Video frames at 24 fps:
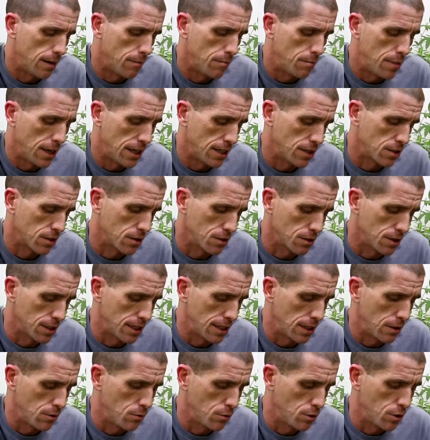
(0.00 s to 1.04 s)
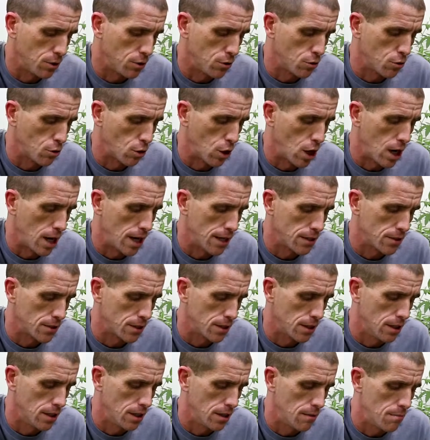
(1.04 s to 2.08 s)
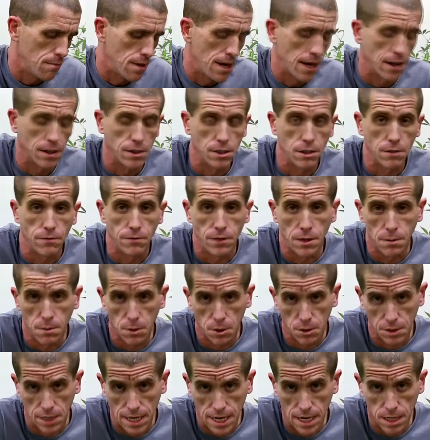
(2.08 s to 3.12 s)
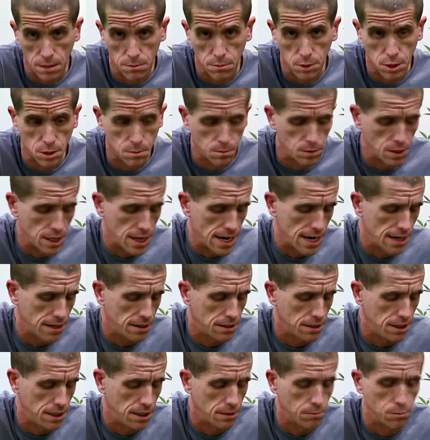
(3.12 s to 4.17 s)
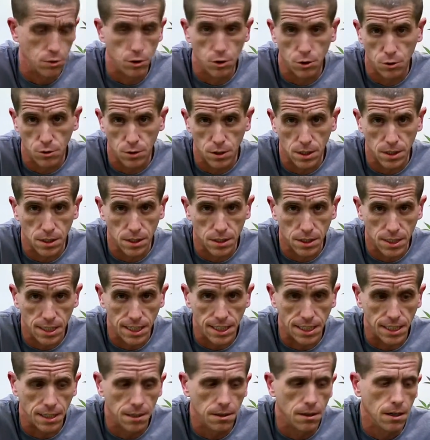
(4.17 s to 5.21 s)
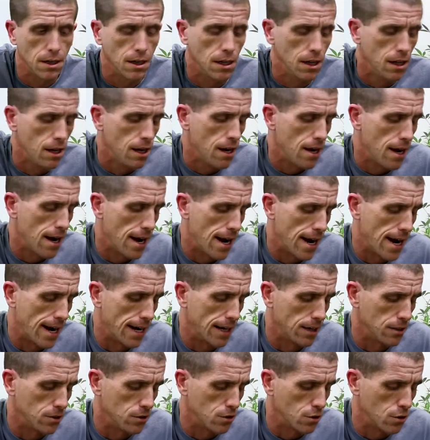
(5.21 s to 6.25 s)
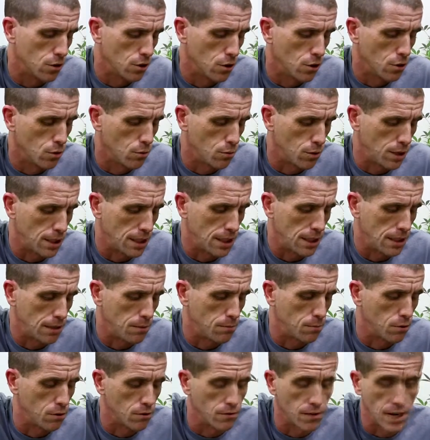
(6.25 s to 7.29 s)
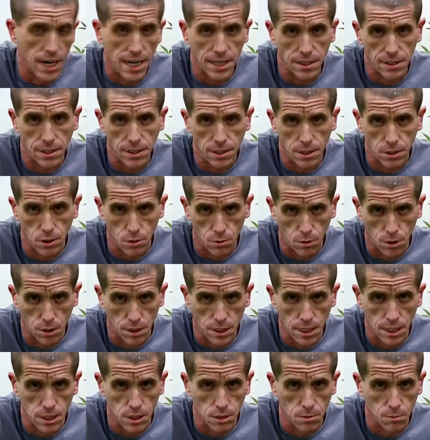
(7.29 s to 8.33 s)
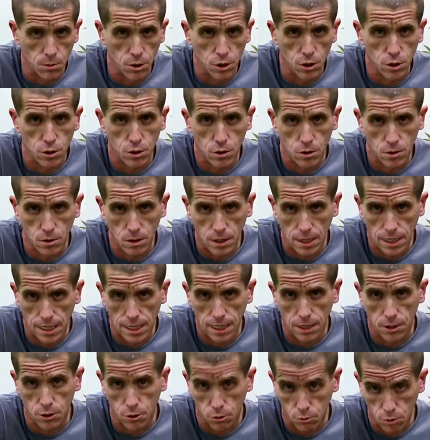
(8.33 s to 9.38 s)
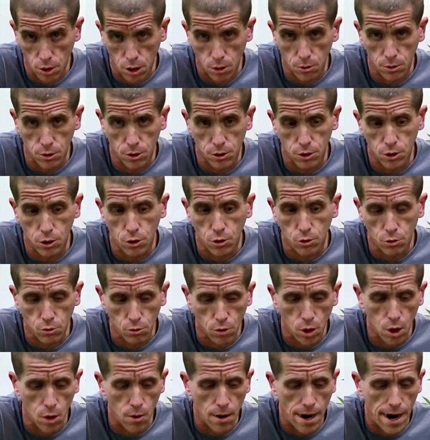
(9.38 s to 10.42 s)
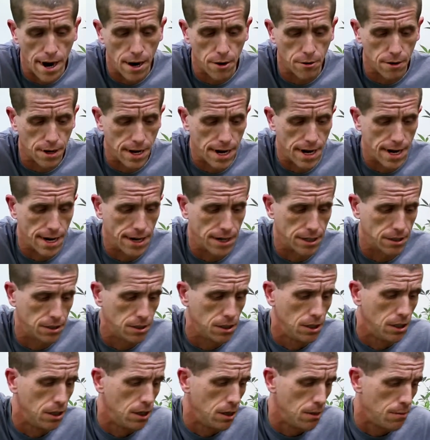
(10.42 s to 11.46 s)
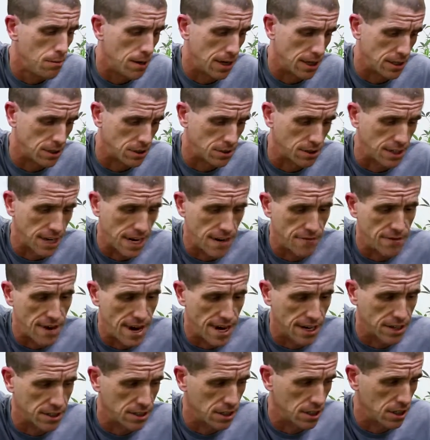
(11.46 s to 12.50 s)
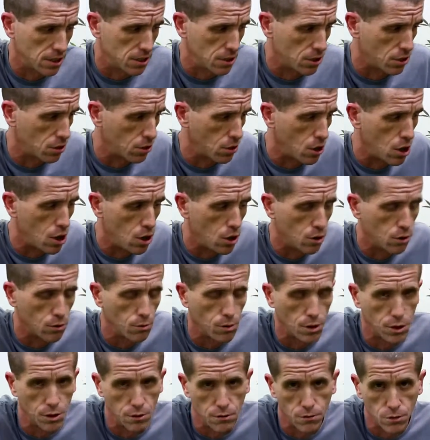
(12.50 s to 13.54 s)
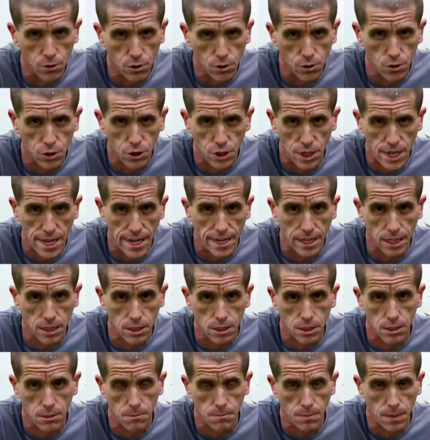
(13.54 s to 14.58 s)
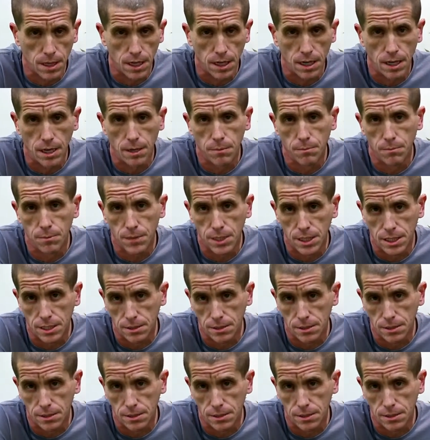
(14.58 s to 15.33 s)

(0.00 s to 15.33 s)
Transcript: Basically, when you cross a male and a female cannabis plant, it produces seed. And so we provide these to our customers, the growers, to grow out and basically have access to all the wonderful genetics that